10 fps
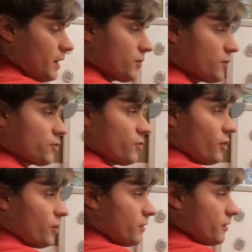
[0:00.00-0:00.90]
its
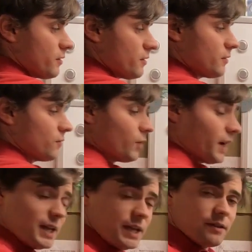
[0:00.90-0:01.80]
star, or
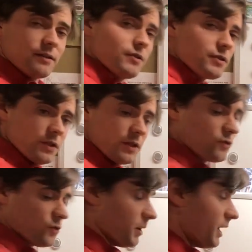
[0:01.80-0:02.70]
any
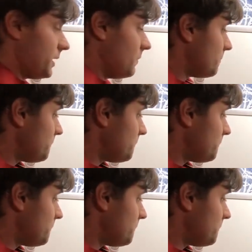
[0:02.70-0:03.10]
celestial body,